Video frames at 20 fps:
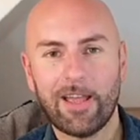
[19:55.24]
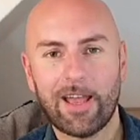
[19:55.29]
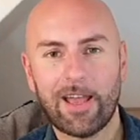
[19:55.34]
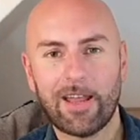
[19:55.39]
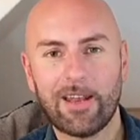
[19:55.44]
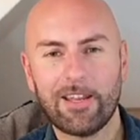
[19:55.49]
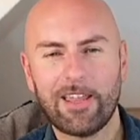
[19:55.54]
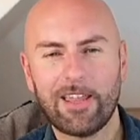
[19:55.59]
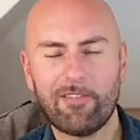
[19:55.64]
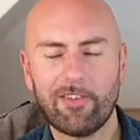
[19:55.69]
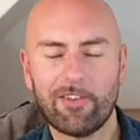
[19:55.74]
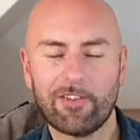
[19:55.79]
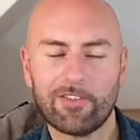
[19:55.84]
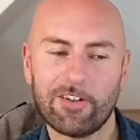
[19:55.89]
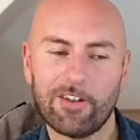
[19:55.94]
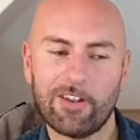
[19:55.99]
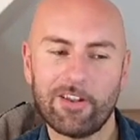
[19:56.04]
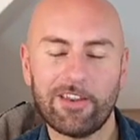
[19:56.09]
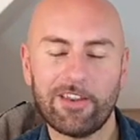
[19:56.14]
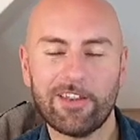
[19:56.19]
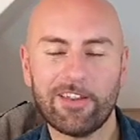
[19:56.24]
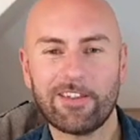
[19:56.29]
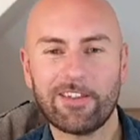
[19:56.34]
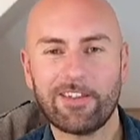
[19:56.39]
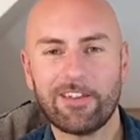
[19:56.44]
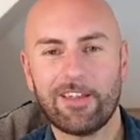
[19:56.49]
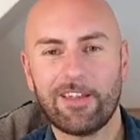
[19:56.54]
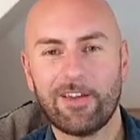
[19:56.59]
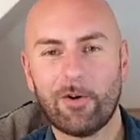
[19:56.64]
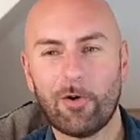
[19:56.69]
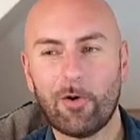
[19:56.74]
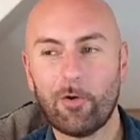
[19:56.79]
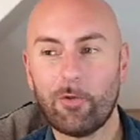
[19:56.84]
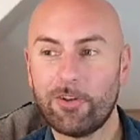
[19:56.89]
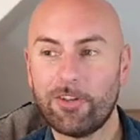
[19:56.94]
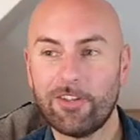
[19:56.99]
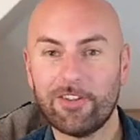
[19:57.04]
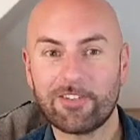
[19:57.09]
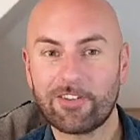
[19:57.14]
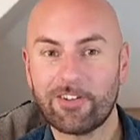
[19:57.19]
and give us a like
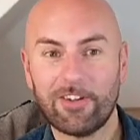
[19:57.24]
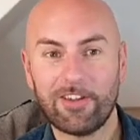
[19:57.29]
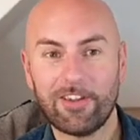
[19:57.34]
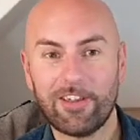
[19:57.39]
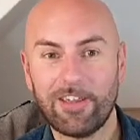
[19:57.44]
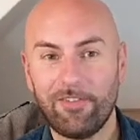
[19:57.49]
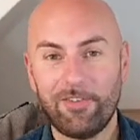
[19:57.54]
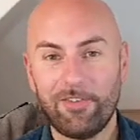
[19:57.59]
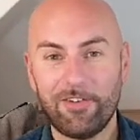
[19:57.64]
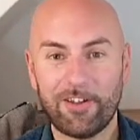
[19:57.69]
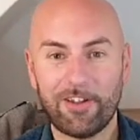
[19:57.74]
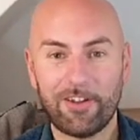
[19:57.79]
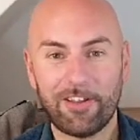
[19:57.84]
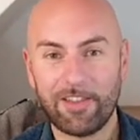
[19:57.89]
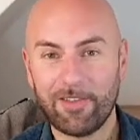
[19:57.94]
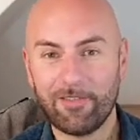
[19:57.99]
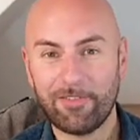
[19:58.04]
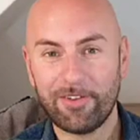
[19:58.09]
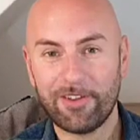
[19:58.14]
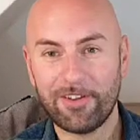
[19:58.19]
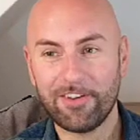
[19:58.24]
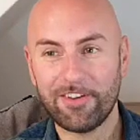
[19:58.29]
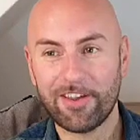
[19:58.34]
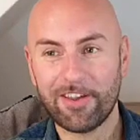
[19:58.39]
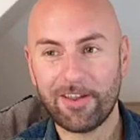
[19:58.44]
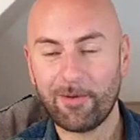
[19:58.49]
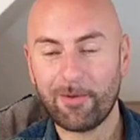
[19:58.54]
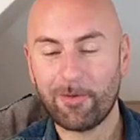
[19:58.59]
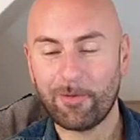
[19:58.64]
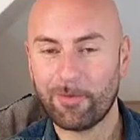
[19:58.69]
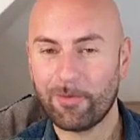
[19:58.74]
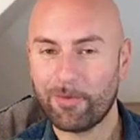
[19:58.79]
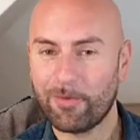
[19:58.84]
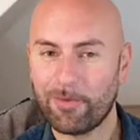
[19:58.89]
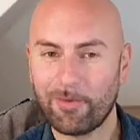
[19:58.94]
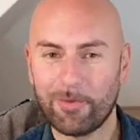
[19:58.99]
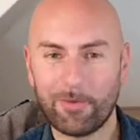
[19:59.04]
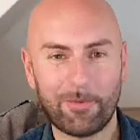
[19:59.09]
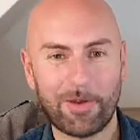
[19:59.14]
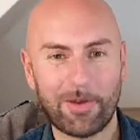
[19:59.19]
or a dislike if you don't like the video.
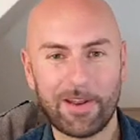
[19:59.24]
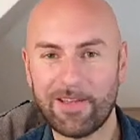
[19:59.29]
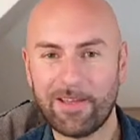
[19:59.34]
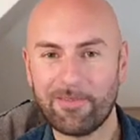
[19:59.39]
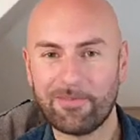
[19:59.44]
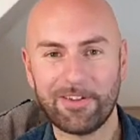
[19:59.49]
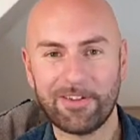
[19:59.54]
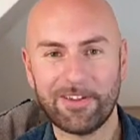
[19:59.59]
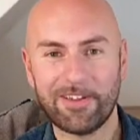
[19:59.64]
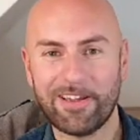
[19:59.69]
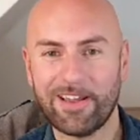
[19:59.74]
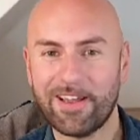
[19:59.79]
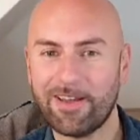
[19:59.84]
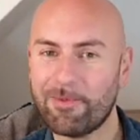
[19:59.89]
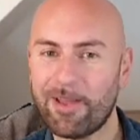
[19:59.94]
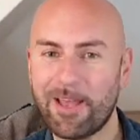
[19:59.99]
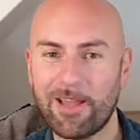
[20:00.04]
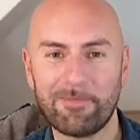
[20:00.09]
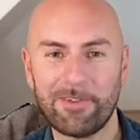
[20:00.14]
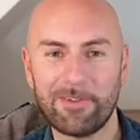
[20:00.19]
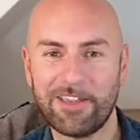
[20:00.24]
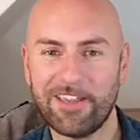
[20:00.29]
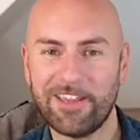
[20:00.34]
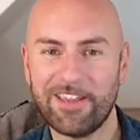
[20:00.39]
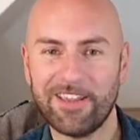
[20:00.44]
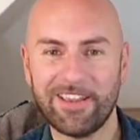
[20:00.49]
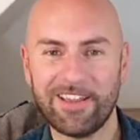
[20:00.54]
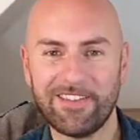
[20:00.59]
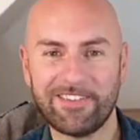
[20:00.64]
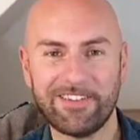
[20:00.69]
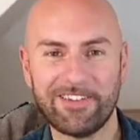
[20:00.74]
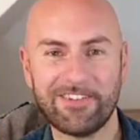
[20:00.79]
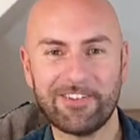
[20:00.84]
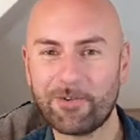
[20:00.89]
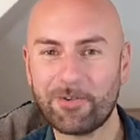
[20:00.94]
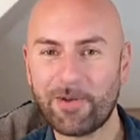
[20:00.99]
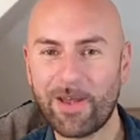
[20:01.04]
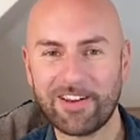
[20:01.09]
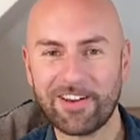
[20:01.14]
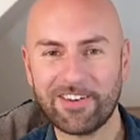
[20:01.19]
Whatever, I'm happy, it's
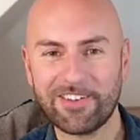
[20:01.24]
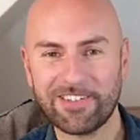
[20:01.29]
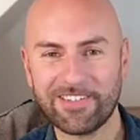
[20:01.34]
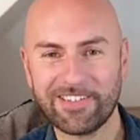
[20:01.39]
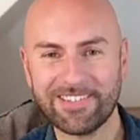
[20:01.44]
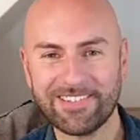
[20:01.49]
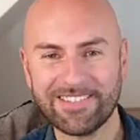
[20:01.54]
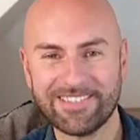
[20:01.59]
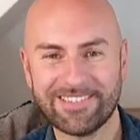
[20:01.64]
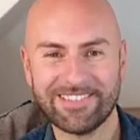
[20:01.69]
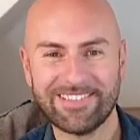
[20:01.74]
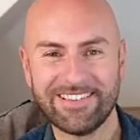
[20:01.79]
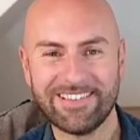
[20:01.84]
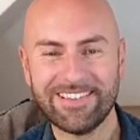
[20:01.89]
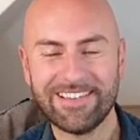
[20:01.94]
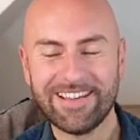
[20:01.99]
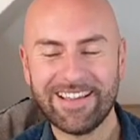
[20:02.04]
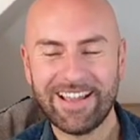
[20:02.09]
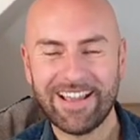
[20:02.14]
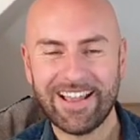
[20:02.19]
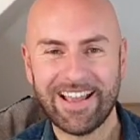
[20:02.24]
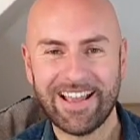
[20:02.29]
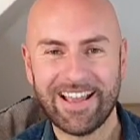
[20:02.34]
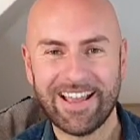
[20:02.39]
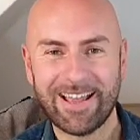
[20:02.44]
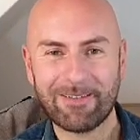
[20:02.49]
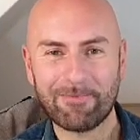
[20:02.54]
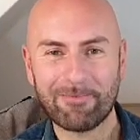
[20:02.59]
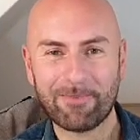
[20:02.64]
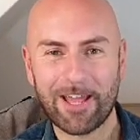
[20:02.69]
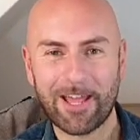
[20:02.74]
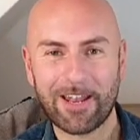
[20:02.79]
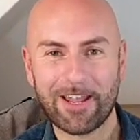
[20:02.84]
interaction. And